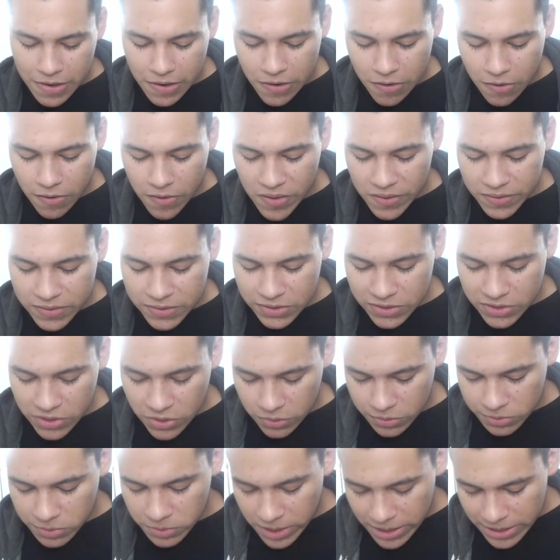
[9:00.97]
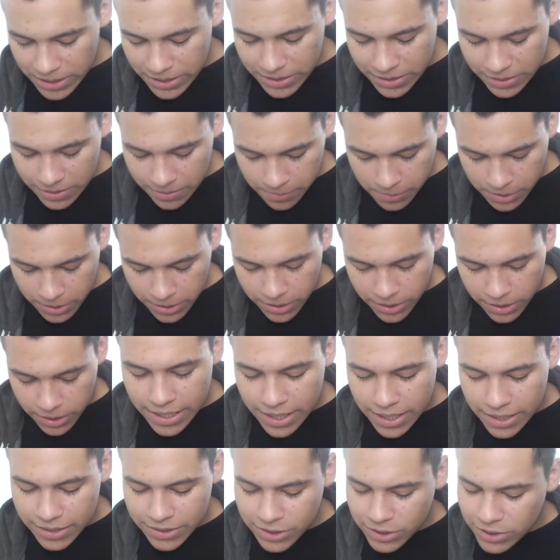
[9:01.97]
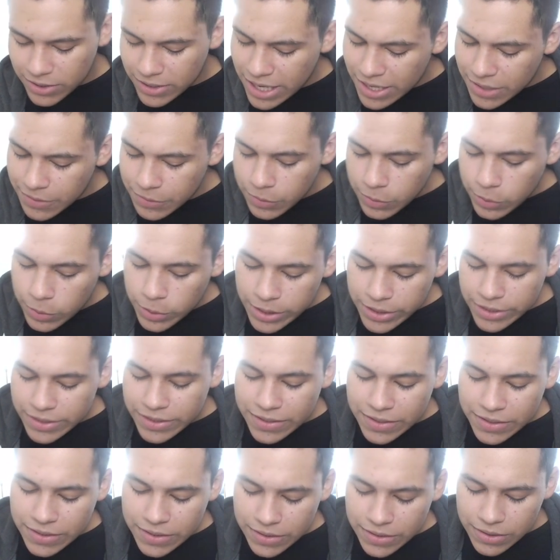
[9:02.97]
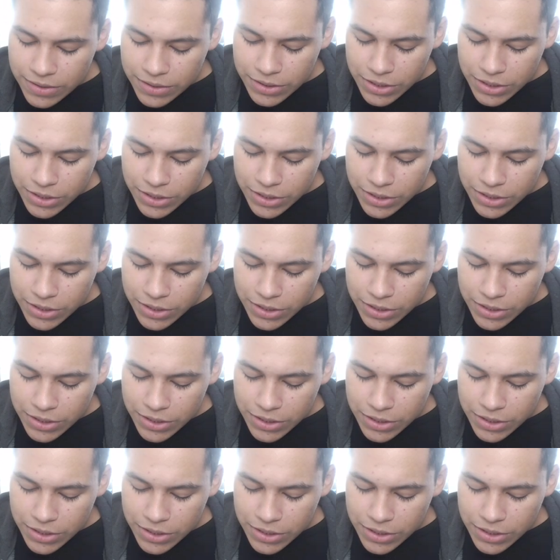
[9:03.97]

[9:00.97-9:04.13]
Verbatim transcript: Alright, so lightning it should at least,